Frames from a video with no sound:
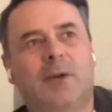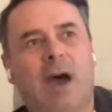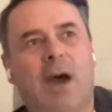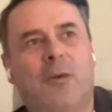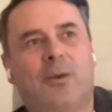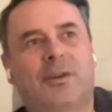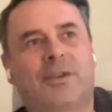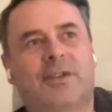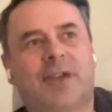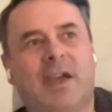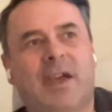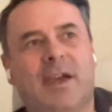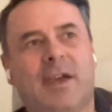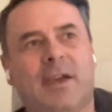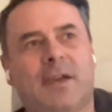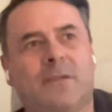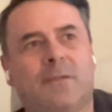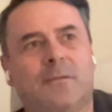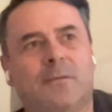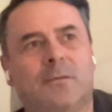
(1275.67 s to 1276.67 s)
I would
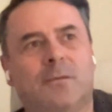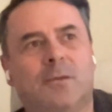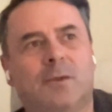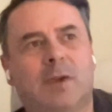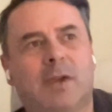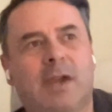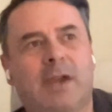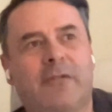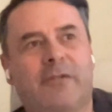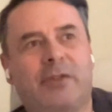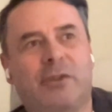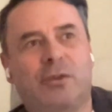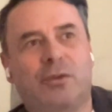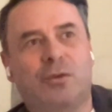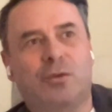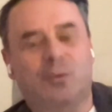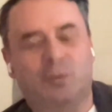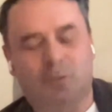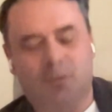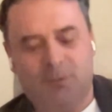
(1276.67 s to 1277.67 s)
say if
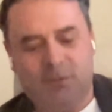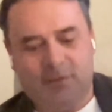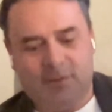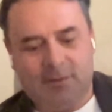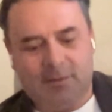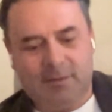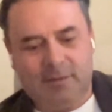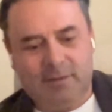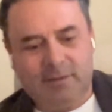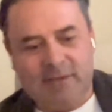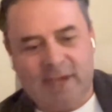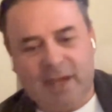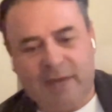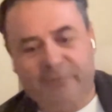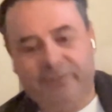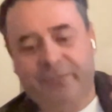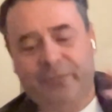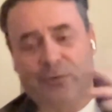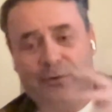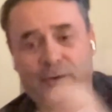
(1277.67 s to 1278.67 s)
you take
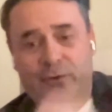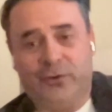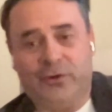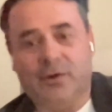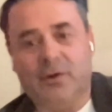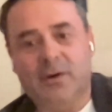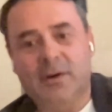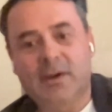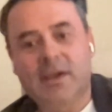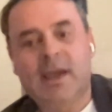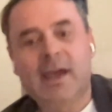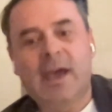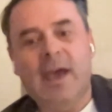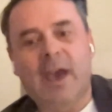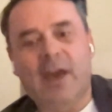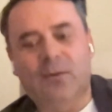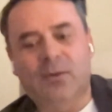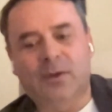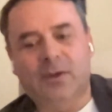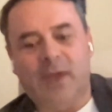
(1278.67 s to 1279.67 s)
it further
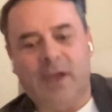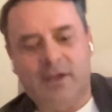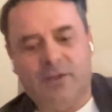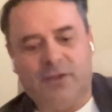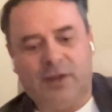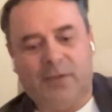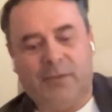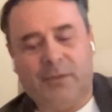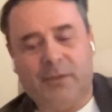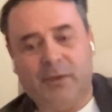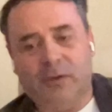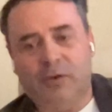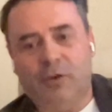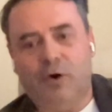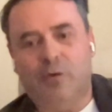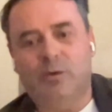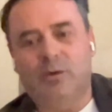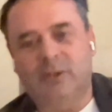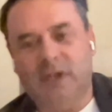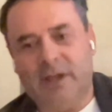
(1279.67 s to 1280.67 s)
and realize that at the
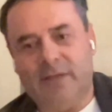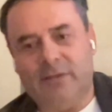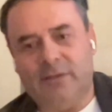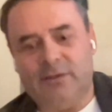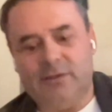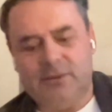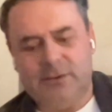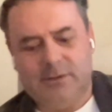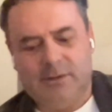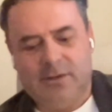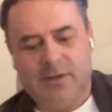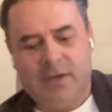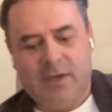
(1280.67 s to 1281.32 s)
global level,